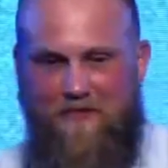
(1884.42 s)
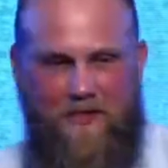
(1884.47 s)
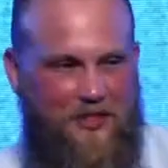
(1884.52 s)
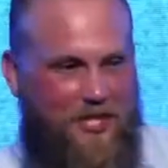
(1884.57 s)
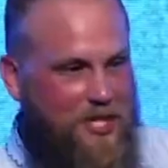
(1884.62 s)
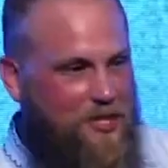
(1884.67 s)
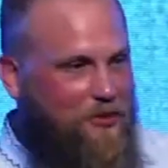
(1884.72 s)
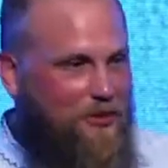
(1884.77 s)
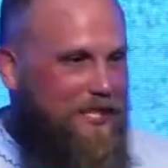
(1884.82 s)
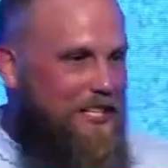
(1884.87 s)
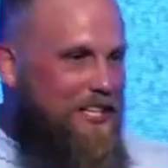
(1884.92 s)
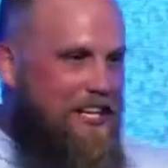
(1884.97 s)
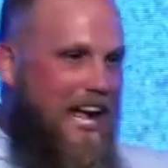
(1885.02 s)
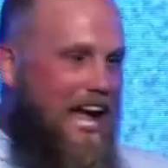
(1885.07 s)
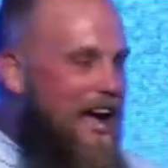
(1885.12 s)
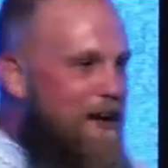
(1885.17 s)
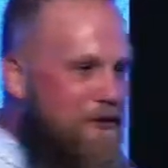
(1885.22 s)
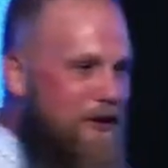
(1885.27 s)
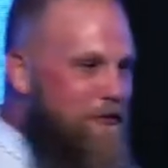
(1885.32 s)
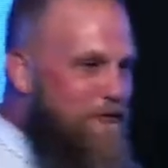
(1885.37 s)
This one didn't
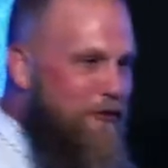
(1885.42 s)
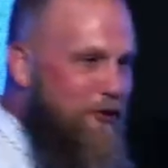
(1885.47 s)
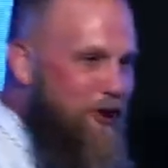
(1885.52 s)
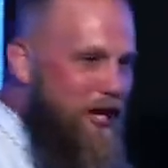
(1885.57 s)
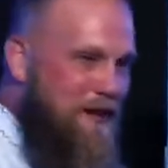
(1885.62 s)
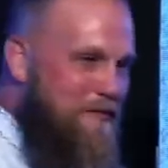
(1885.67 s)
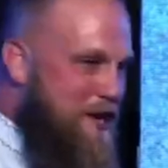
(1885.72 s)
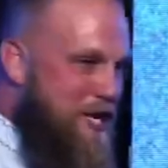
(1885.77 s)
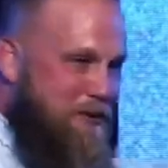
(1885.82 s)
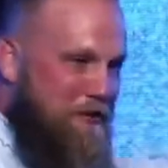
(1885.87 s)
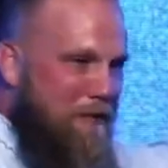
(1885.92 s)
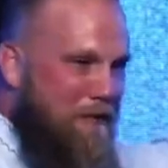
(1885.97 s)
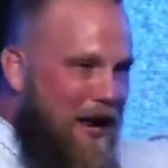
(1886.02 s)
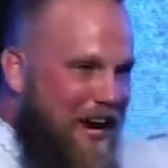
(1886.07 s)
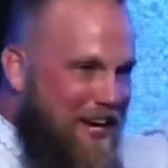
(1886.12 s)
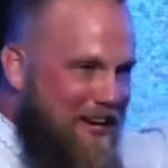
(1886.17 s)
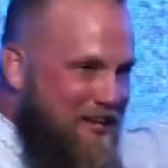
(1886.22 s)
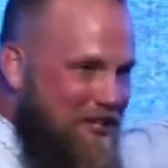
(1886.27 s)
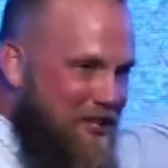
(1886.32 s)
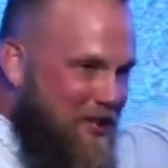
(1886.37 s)
have any fruit. I must be
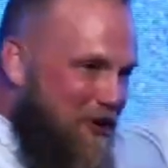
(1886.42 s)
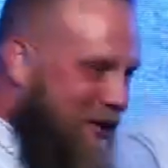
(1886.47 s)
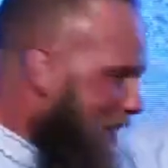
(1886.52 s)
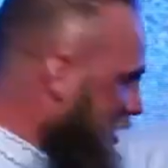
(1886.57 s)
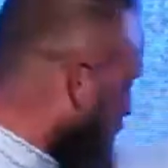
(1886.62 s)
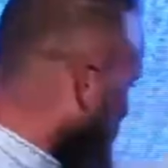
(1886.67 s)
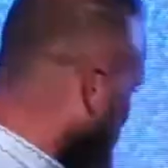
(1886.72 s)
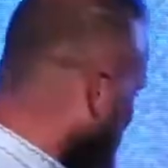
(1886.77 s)
back here in the green